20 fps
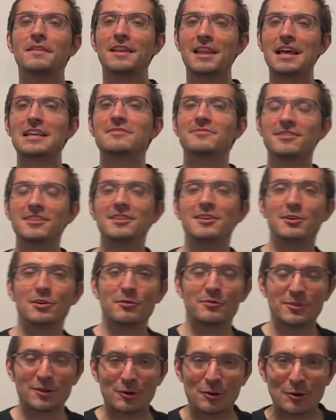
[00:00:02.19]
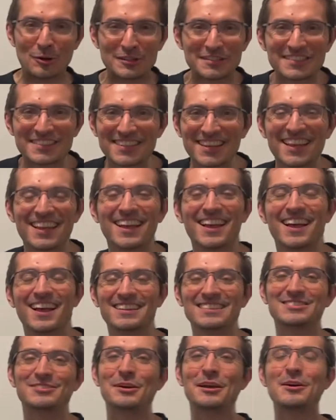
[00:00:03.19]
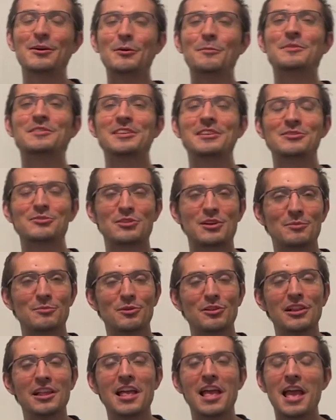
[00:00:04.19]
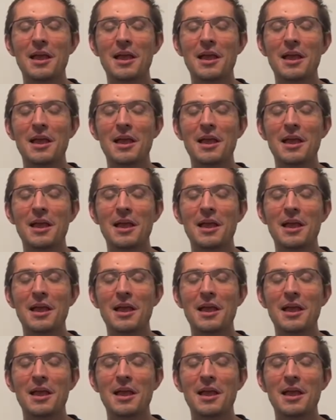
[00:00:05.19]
last video of the course, so I hope it's enjoyable.